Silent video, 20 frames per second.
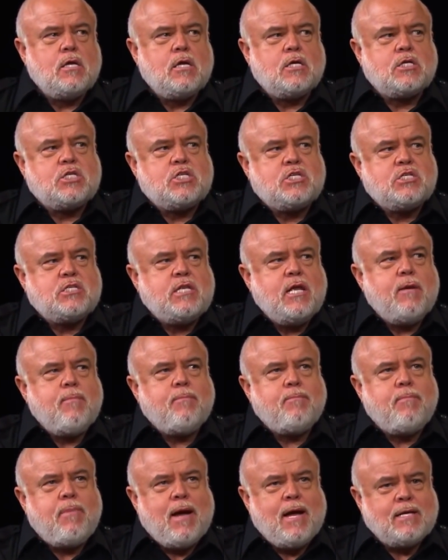a
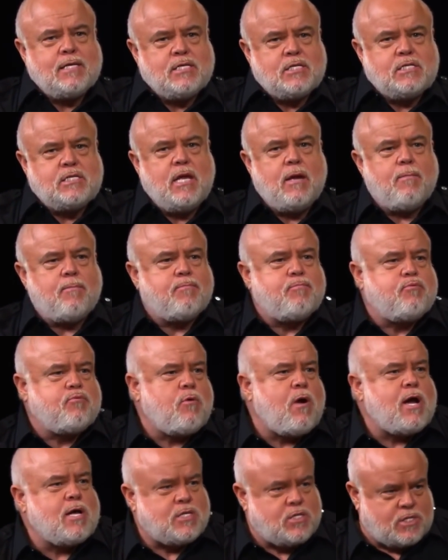step-by-step
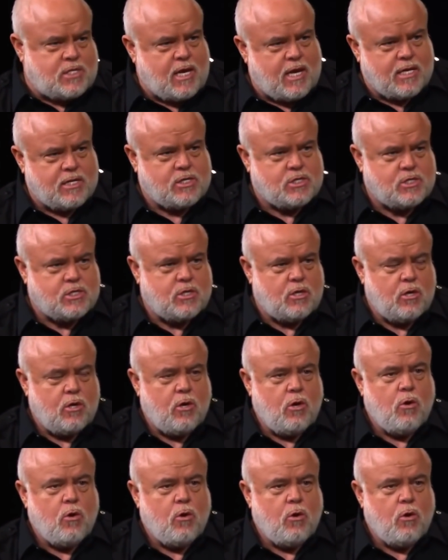process